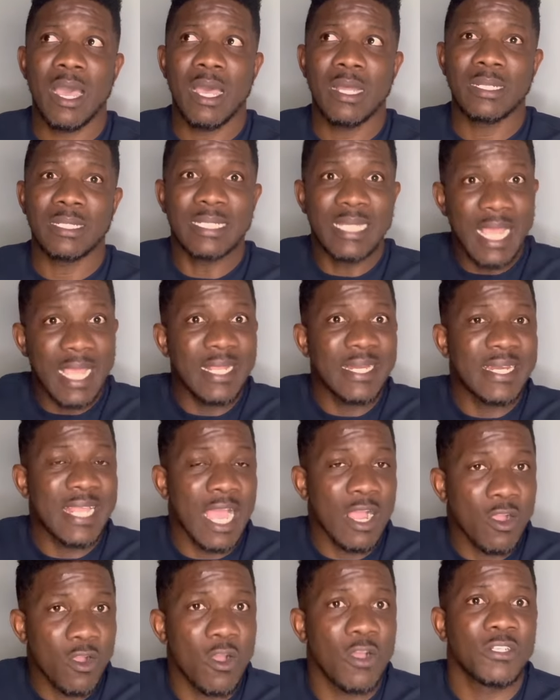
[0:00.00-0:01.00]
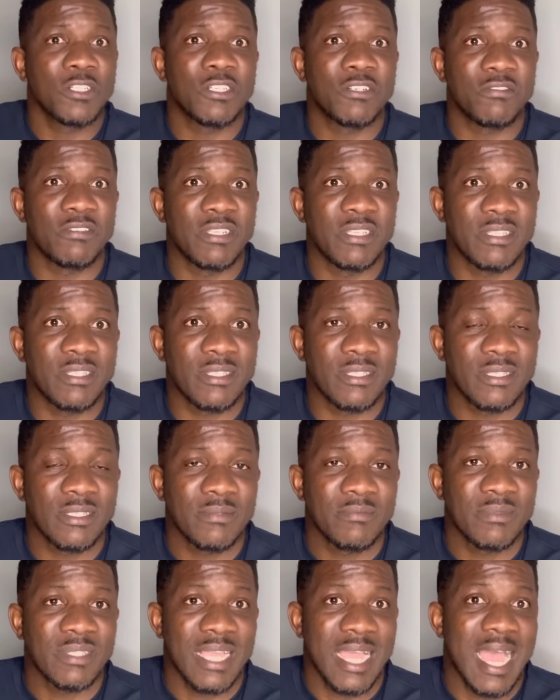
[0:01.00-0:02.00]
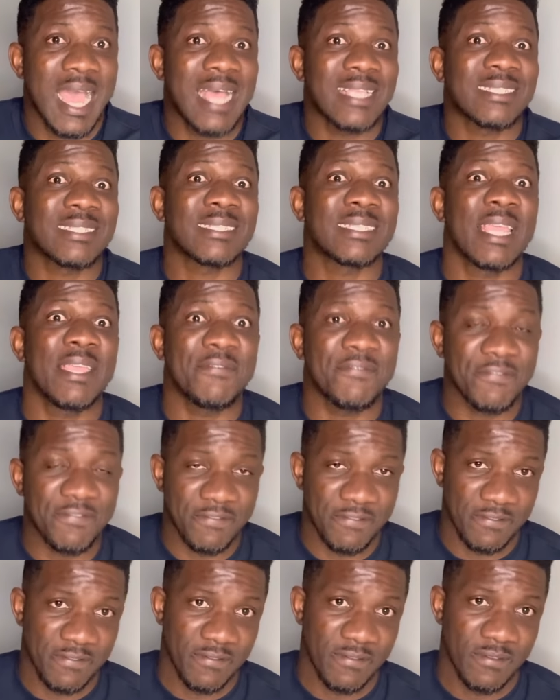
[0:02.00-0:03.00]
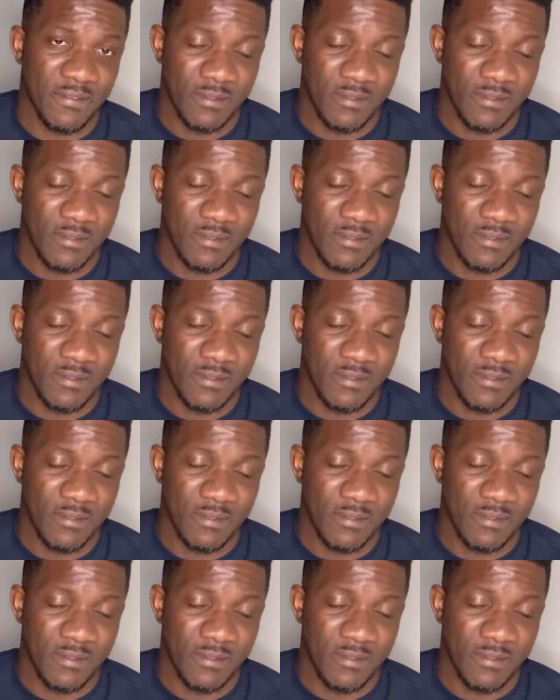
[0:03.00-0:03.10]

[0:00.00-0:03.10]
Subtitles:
there in their countries are safe.